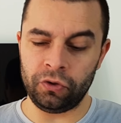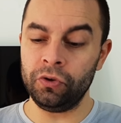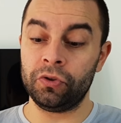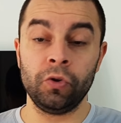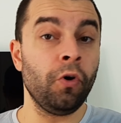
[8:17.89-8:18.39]

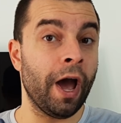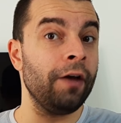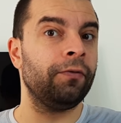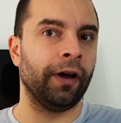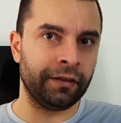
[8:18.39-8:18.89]
You do
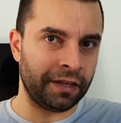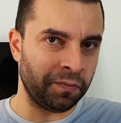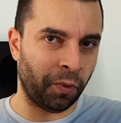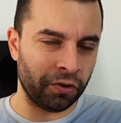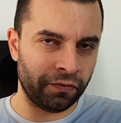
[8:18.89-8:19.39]
have a
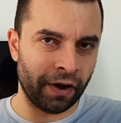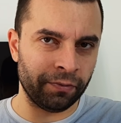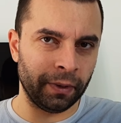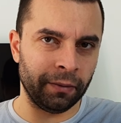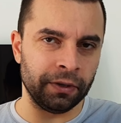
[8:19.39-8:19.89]

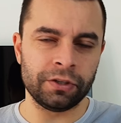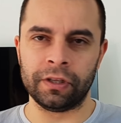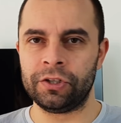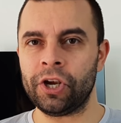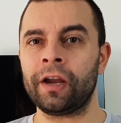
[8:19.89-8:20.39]
35
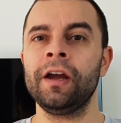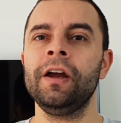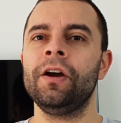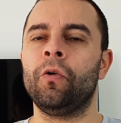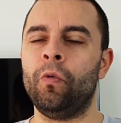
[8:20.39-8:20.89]
millimeter jack,
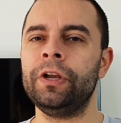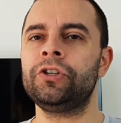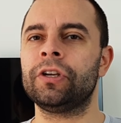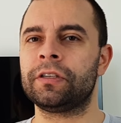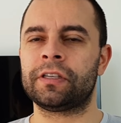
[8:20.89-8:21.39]

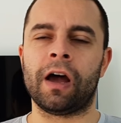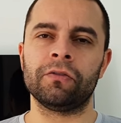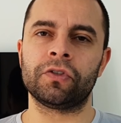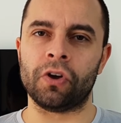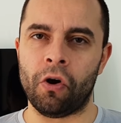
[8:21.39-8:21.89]
which
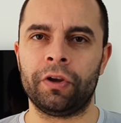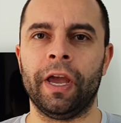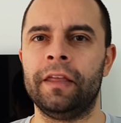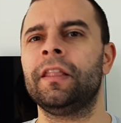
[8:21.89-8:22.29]
sounds okay.